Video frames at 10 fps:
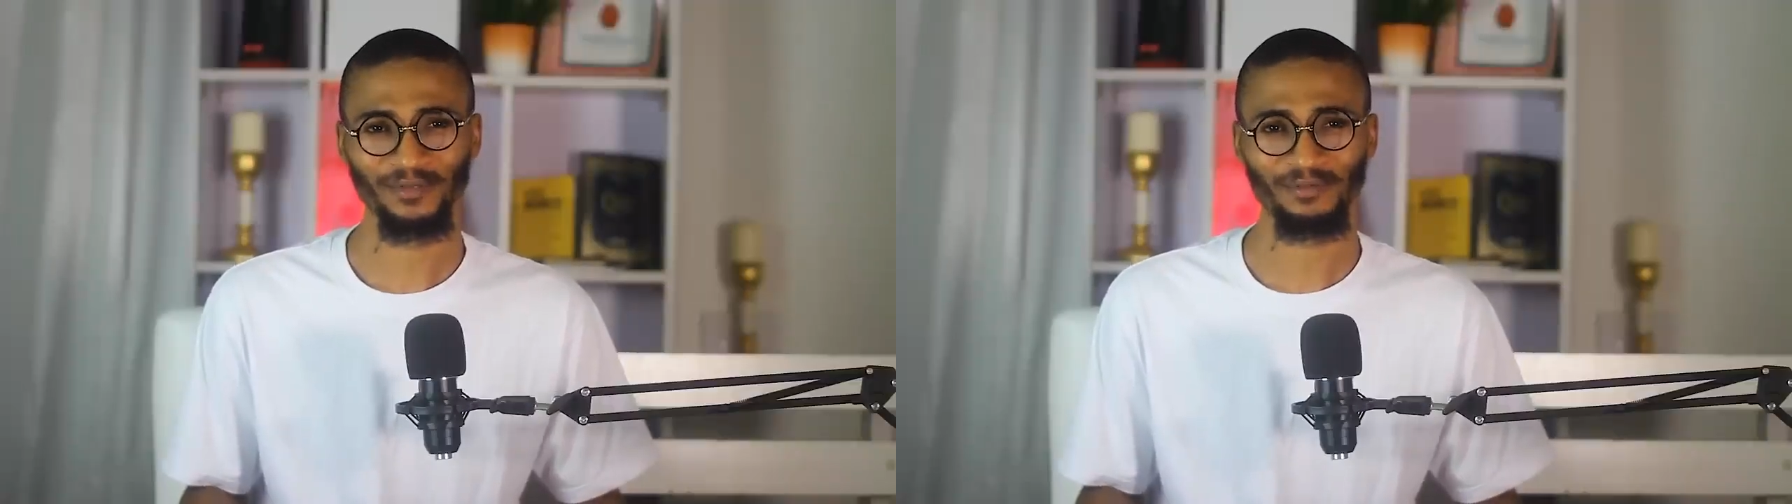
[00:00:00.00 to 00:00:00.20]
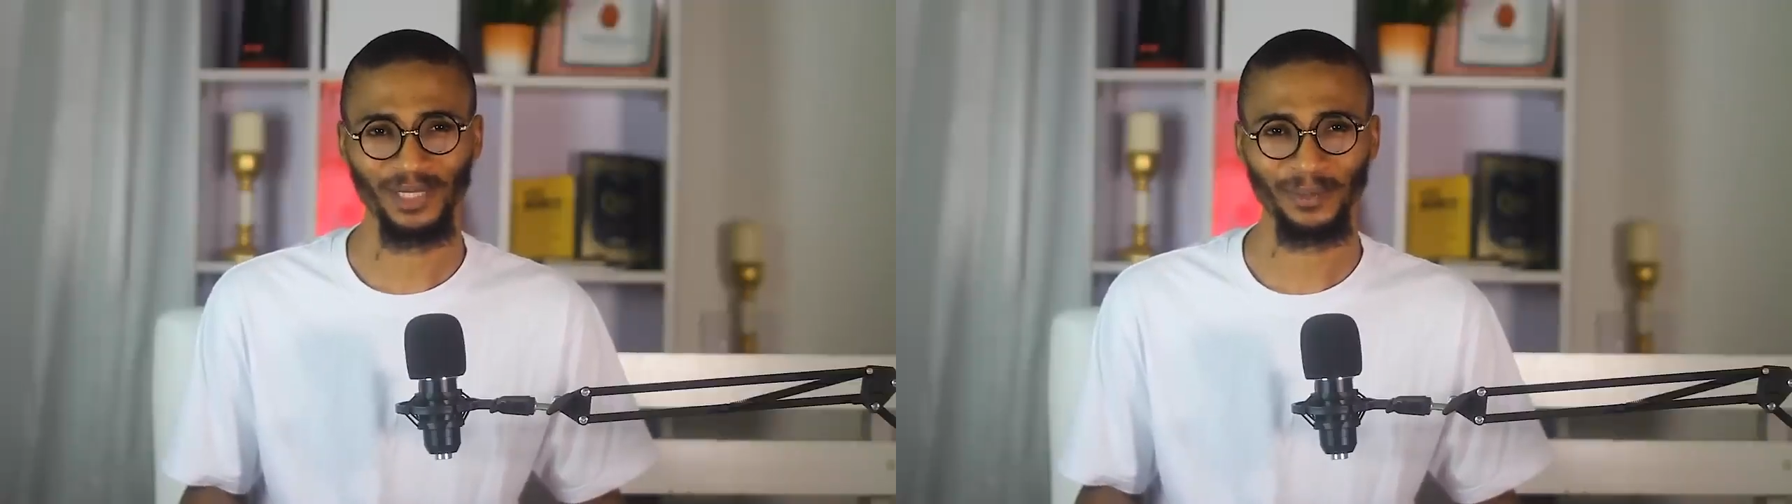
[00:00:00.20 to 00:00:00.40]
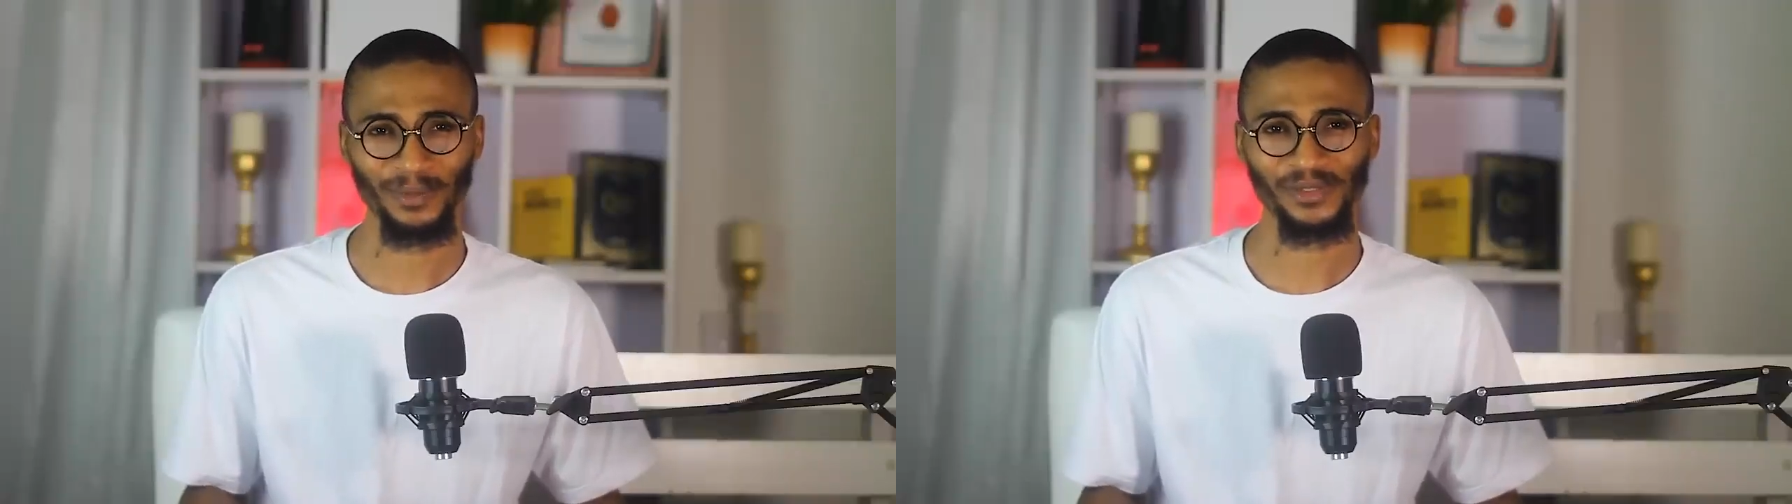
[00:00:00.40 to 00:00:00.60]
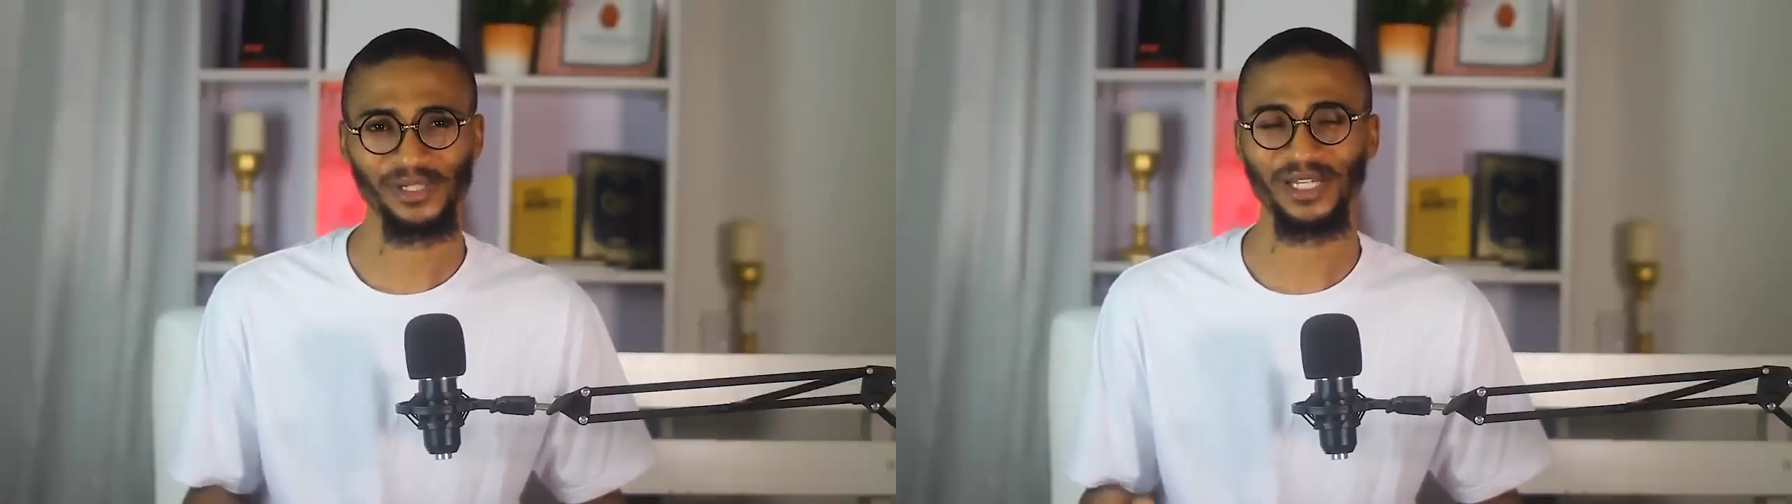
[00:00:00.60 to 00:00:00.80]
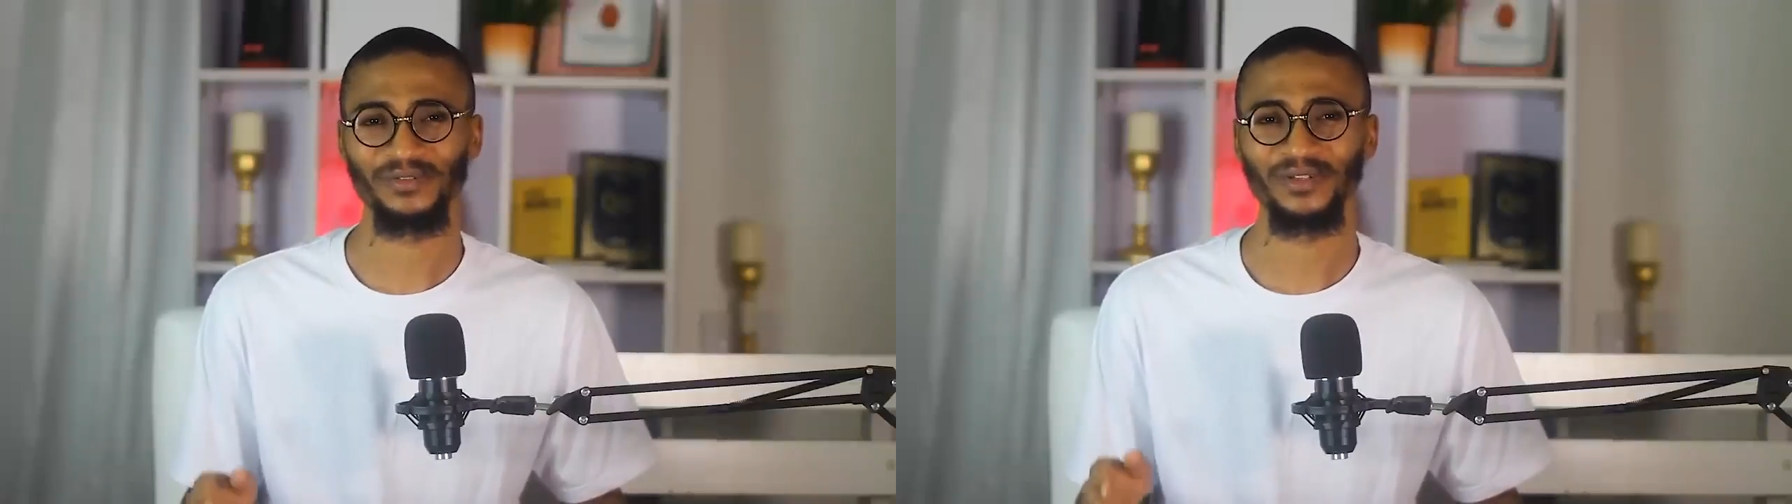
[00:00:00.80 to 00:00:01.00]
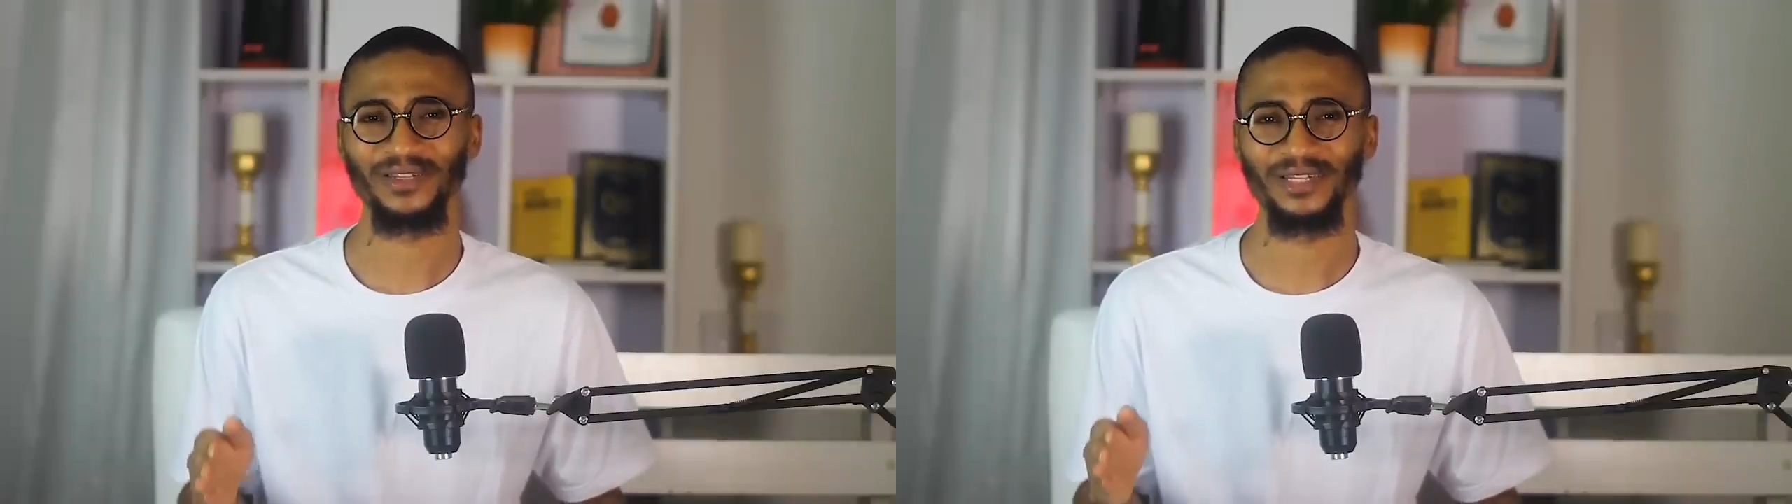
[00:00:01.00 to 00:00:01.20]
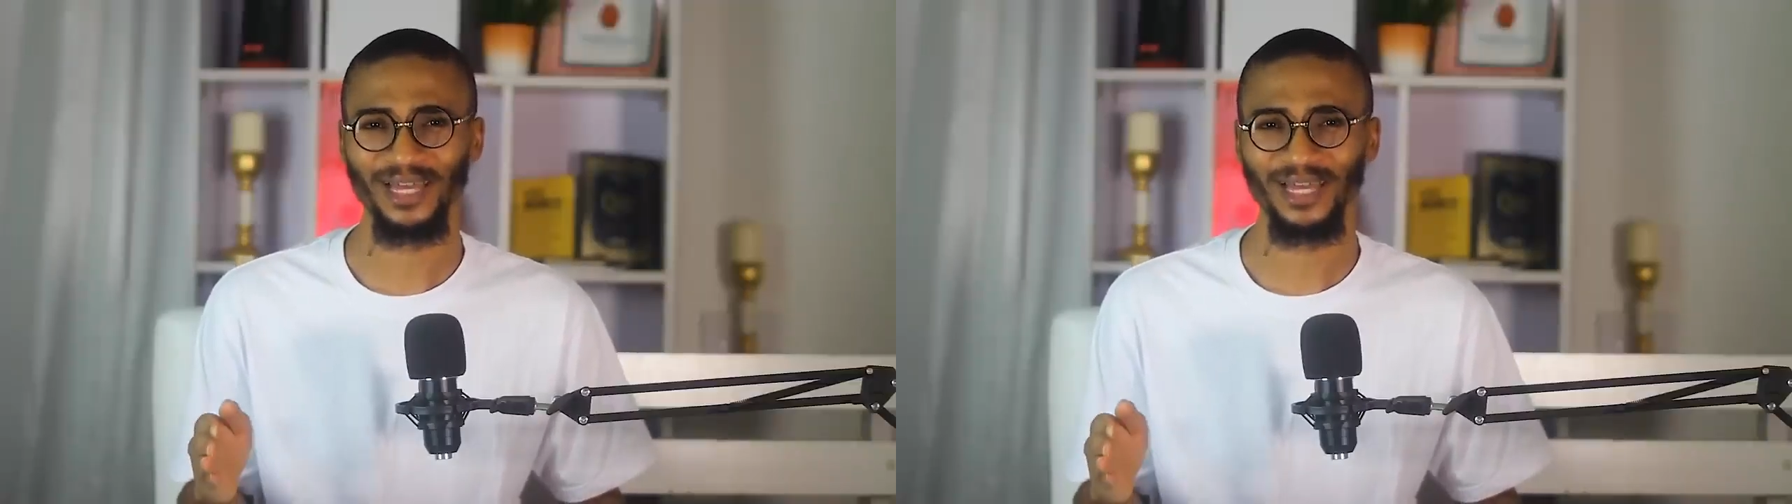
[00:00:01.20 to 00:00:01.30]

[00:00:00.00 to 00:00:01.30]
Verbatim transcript: of people saving